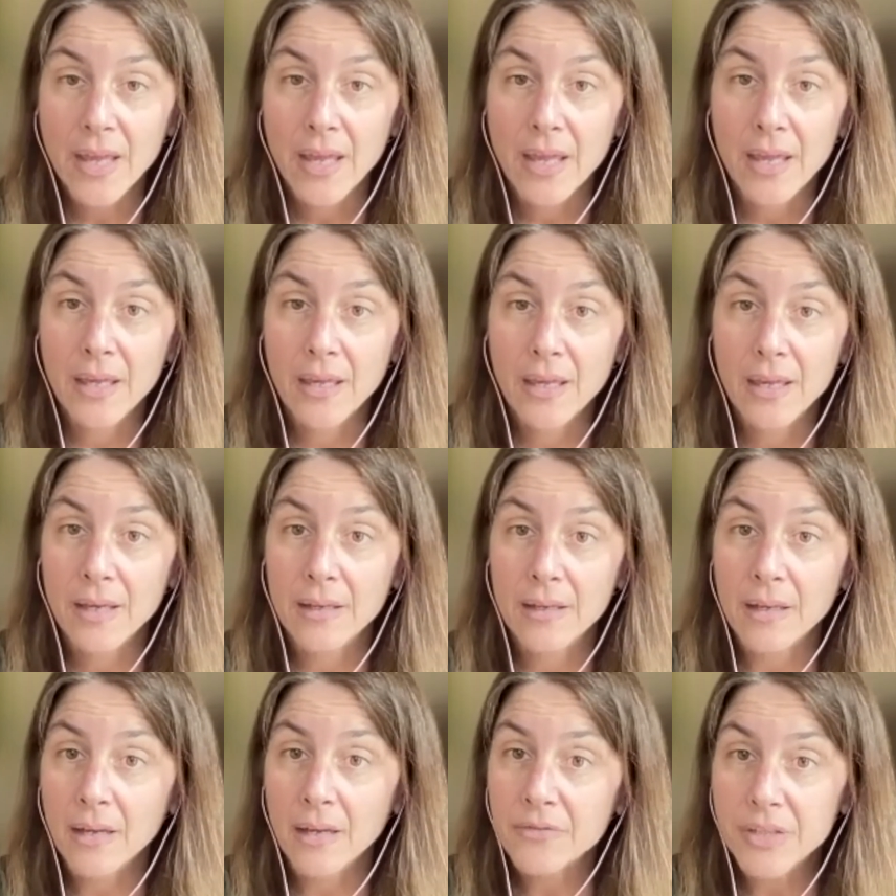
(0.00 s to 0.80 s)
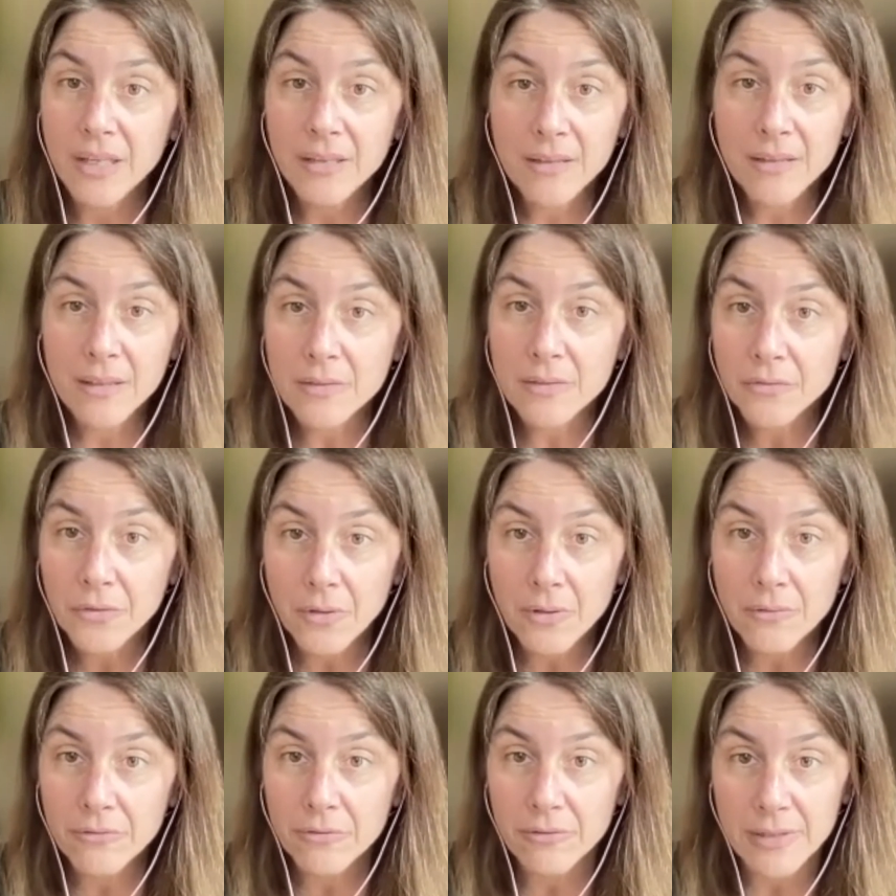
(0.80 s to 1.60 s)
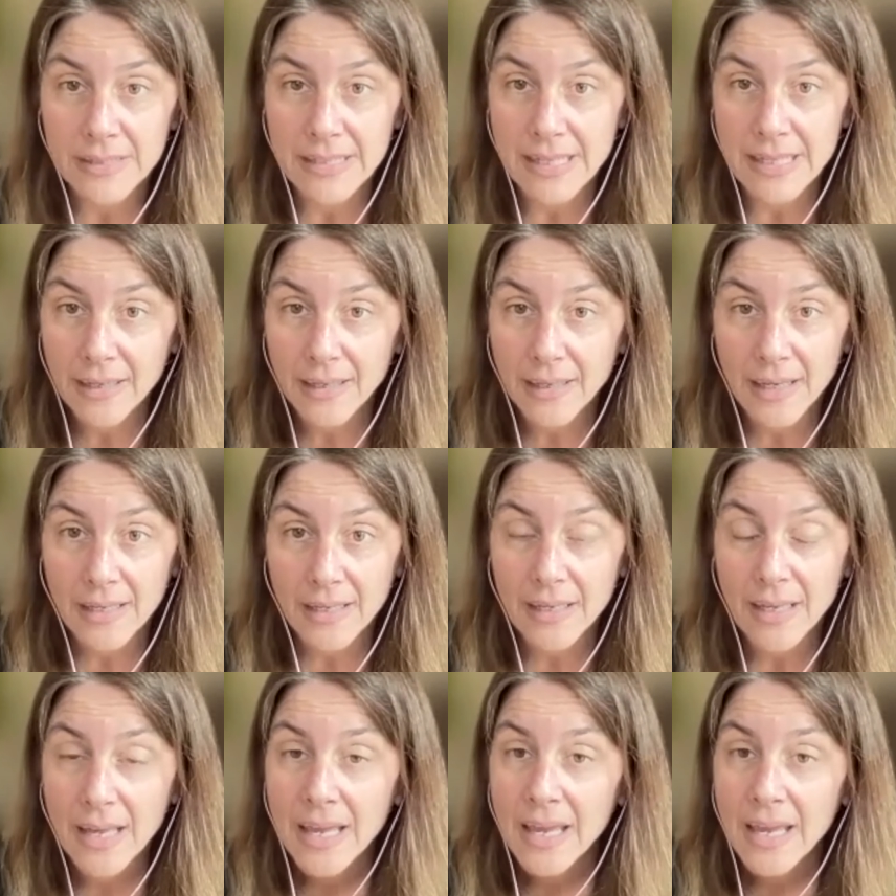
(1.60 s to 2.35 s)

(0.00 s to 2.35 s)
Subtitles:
And I've done this for over a decade.